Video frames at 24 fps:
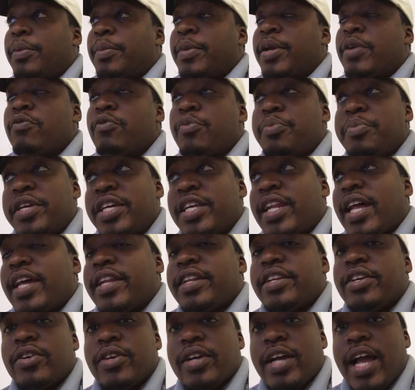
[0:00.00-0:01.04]
He would be an
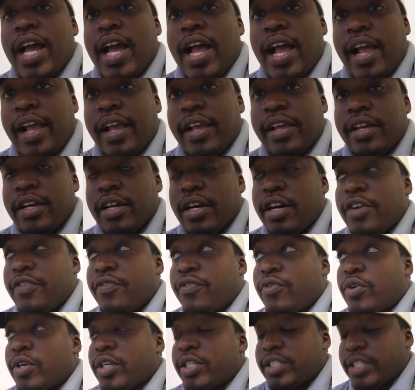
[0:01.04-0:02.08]
ideal guy
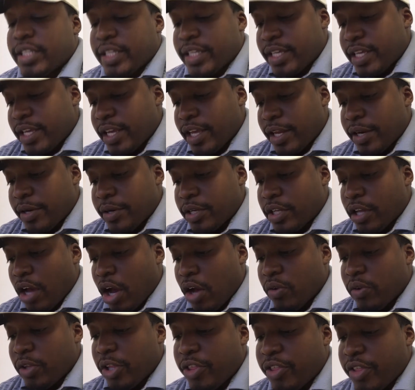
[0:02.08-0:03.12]
for us to get. The
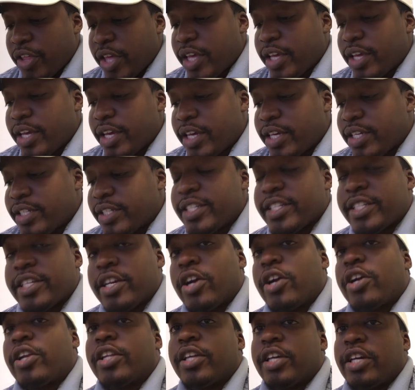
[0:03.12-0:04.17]
only thing is he's
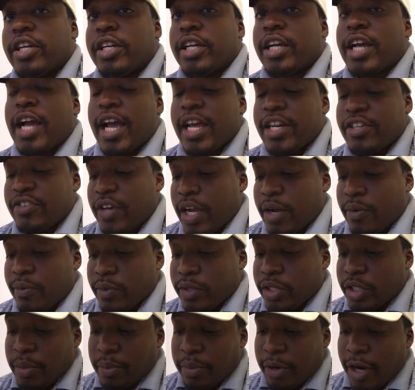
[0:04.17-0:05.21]
currently under contract
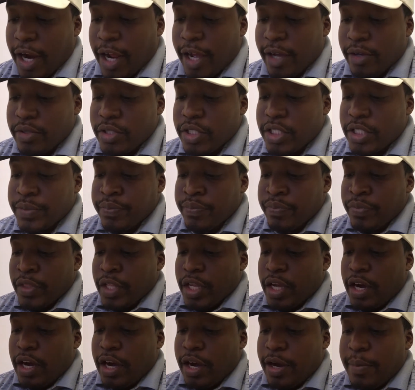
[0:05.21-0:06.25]
with the Browns.
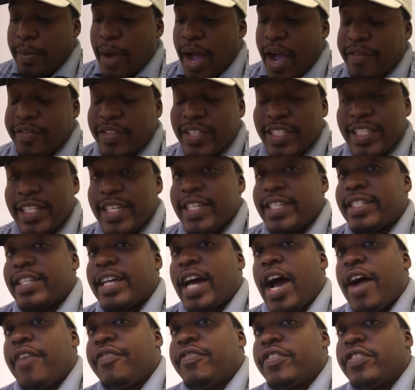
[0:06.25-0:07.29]
Obviously, he's
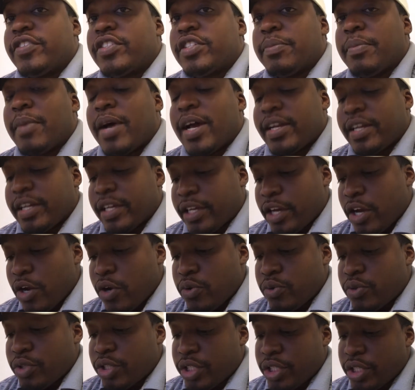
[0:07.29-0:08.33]
an offensive-minded
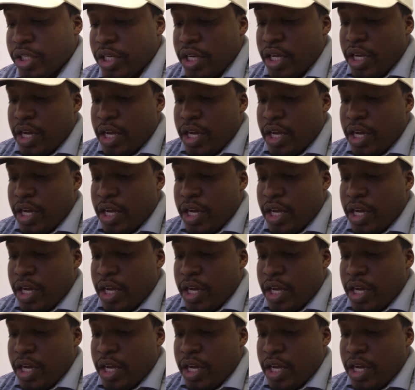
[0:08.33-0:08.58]
coach.